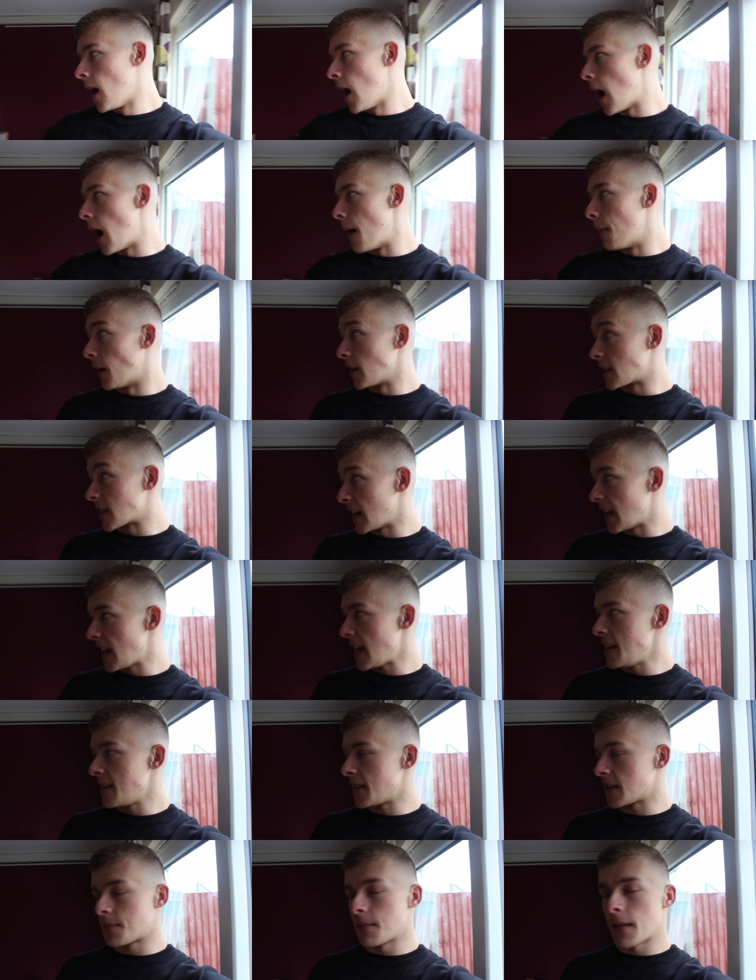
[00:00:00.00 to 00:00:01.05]
um, I'm just going to
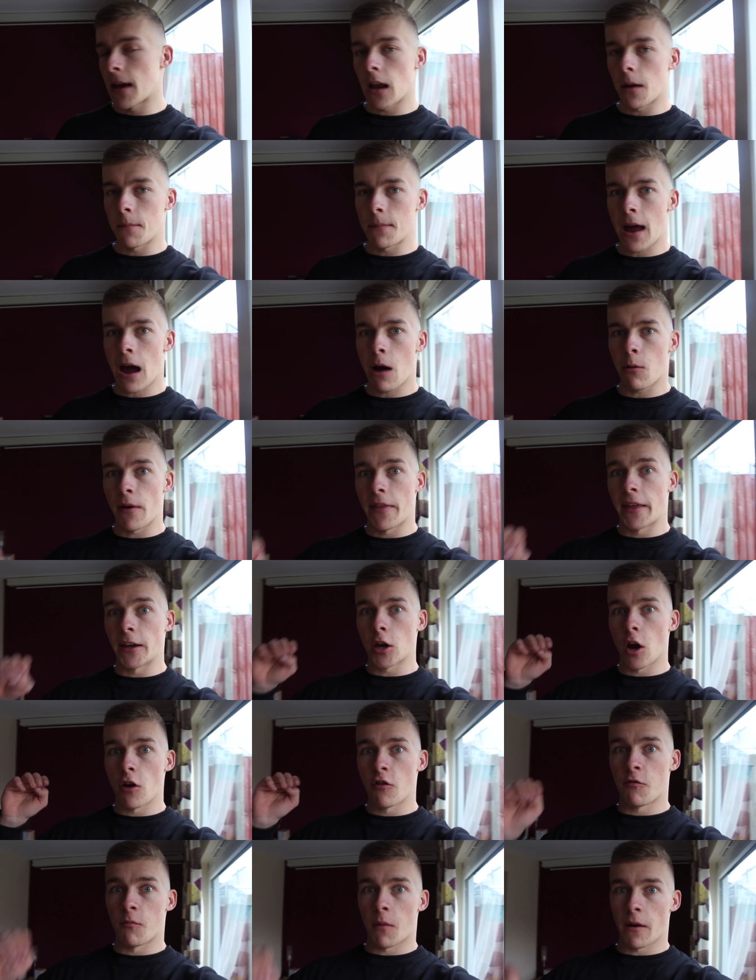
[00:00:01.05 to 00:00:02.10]
eat this meal up now and then
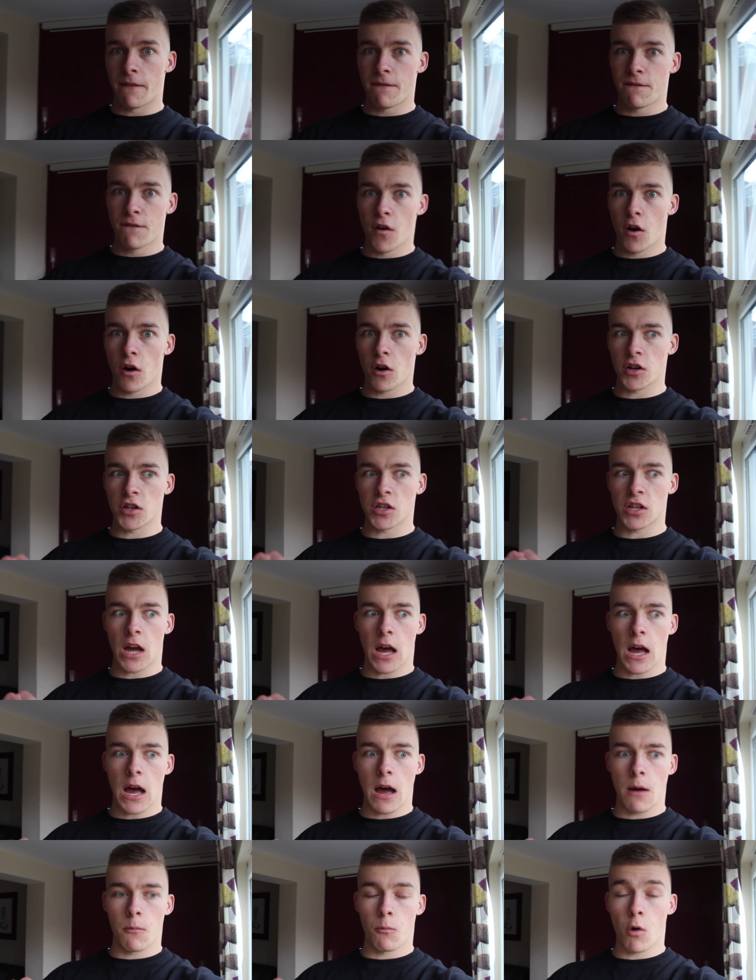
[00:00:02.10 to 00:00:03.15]
go for my first
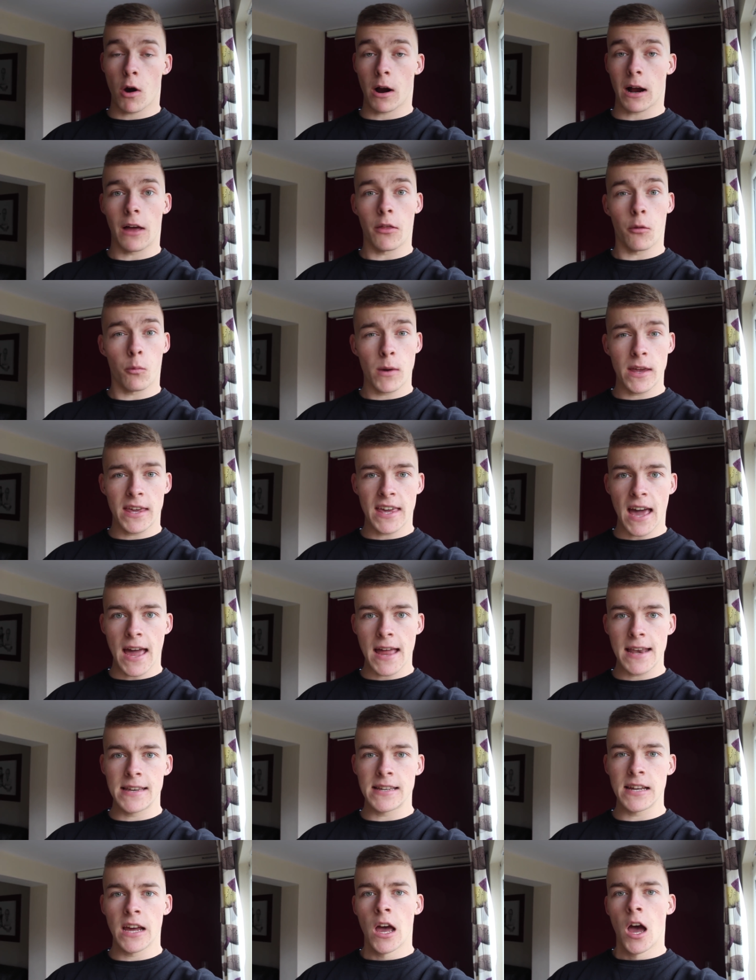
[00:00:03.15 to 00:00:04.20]
um, workout the
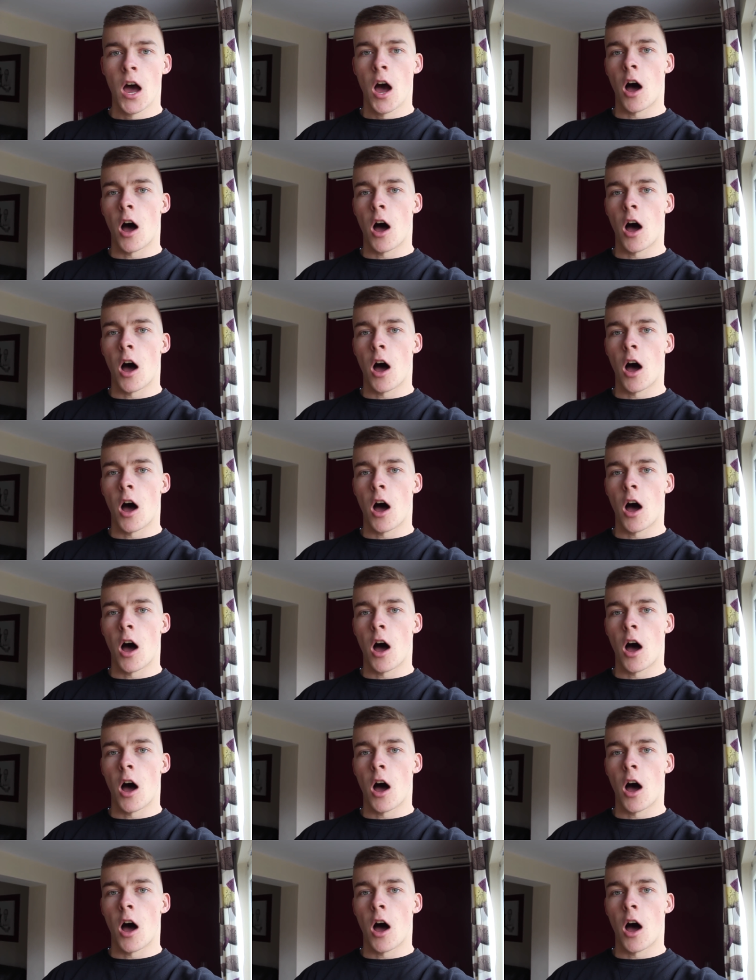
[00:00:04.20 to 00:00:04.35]
weekend.